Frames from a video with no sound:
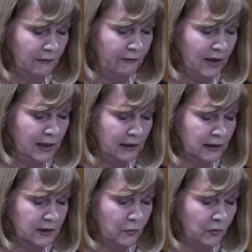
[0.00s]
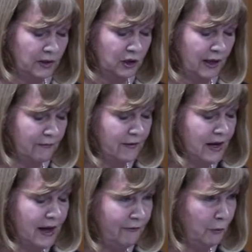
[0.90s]
failures which have
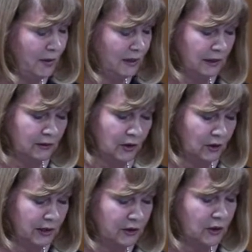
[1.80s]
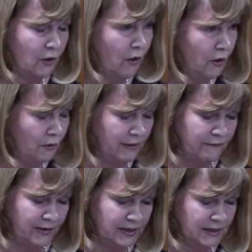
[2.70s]
never been acknowledged or
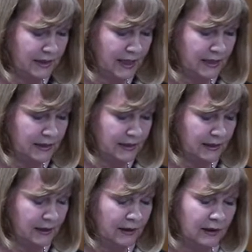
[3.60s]
investigated.